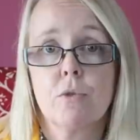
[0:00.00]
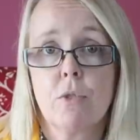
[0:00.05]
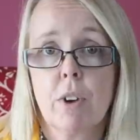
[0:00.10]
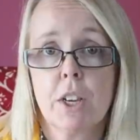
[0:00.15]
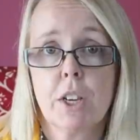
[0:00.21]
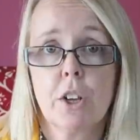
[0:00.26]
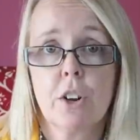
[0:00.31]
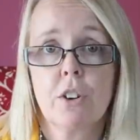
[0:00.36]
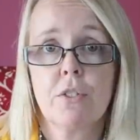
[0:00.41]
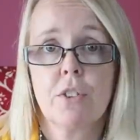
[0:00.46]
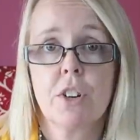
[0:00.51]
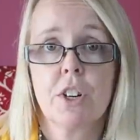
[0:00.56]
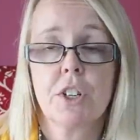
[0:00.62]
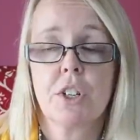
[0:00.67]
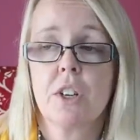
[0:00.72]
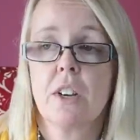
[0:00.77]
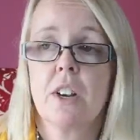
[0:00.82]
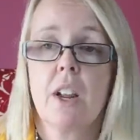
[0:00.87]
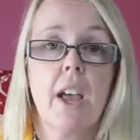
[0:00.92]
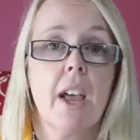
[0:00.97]
regular
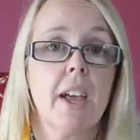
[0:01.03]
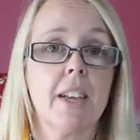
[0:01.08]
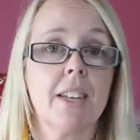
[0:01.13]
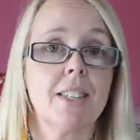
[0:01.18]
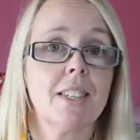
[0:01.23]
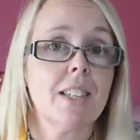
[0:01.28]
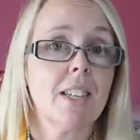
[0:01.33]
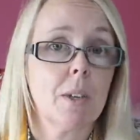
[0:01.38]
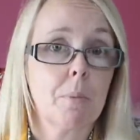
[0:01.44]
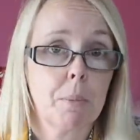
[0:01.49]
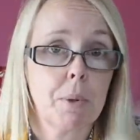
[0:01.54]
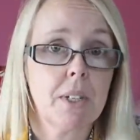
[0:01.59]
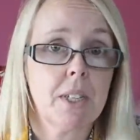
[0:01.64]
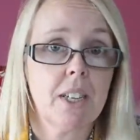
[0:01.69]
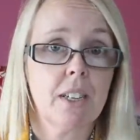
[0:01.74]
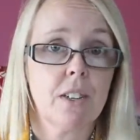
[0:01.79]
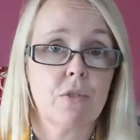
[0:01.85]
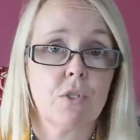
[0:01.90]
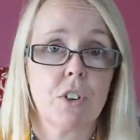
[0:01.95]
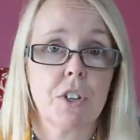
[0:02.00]
version and a
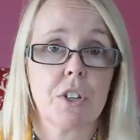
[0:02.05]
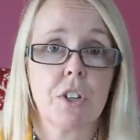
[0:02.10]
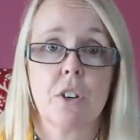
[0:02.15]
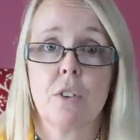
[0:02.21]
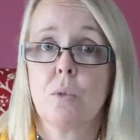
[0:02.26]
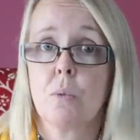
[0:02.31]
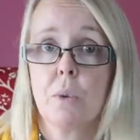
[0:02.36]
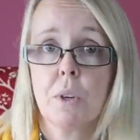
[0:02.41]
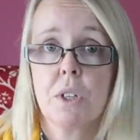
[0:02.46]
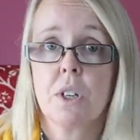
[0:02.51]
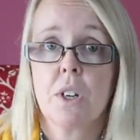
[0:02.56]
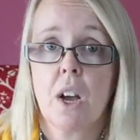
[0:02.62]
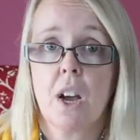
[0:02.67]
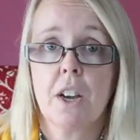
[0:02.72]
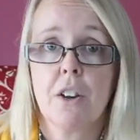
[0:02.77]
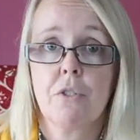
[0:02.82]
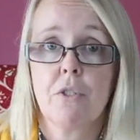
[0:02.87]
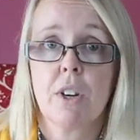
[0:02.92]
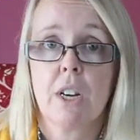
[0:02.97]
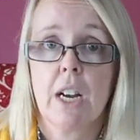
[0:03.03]
petite version which I
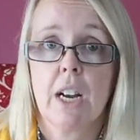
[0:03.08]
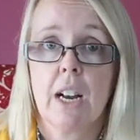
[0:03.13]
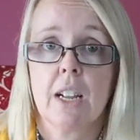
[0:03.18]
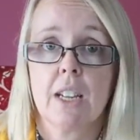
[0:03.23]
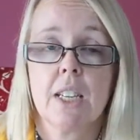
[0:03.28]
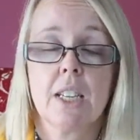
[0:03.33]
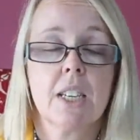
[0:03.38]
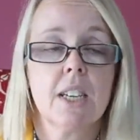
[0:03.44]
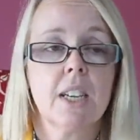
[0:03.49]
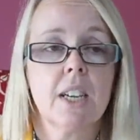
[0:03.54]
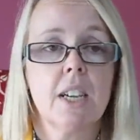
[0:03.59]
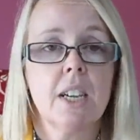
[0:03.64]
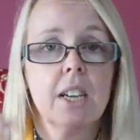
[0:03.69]
really like.